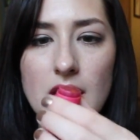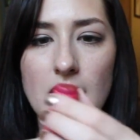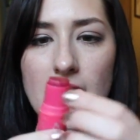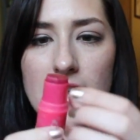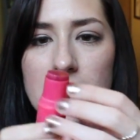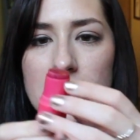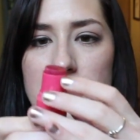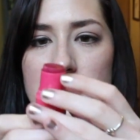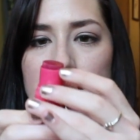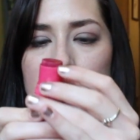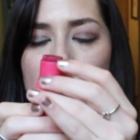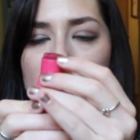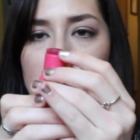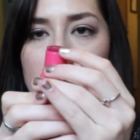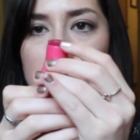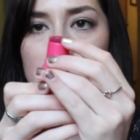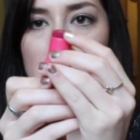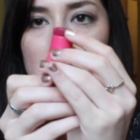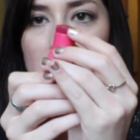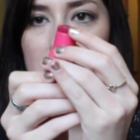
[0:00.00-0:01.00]
And this is all
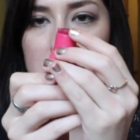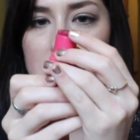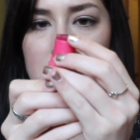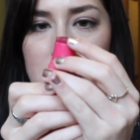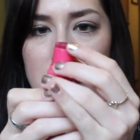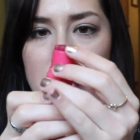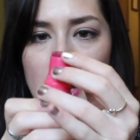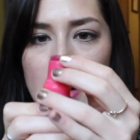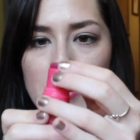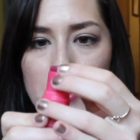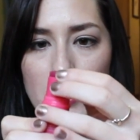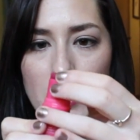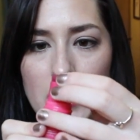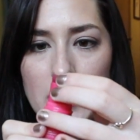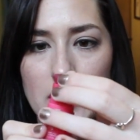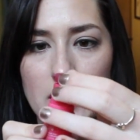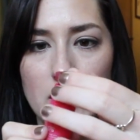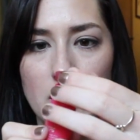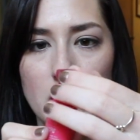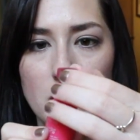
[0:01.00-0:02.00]
just plastic stopper
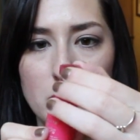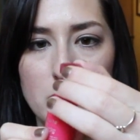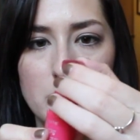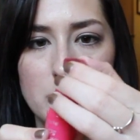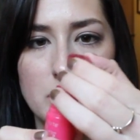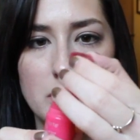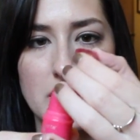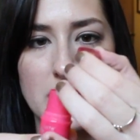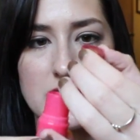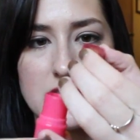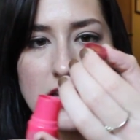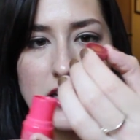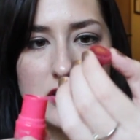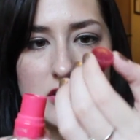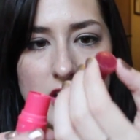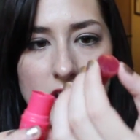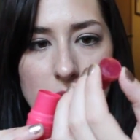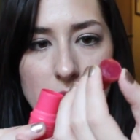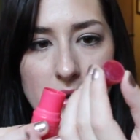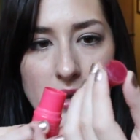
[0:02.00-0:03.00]
right here. Oh, it's
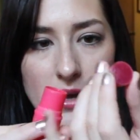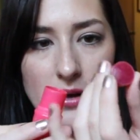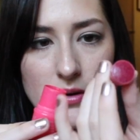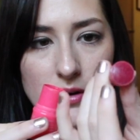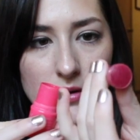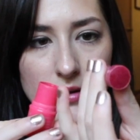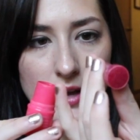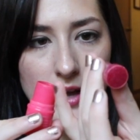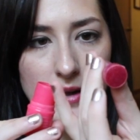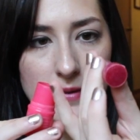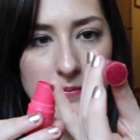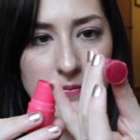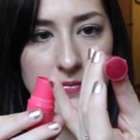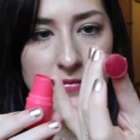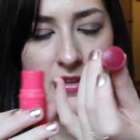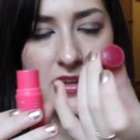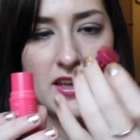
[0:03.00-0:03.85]
actually coming out, okay.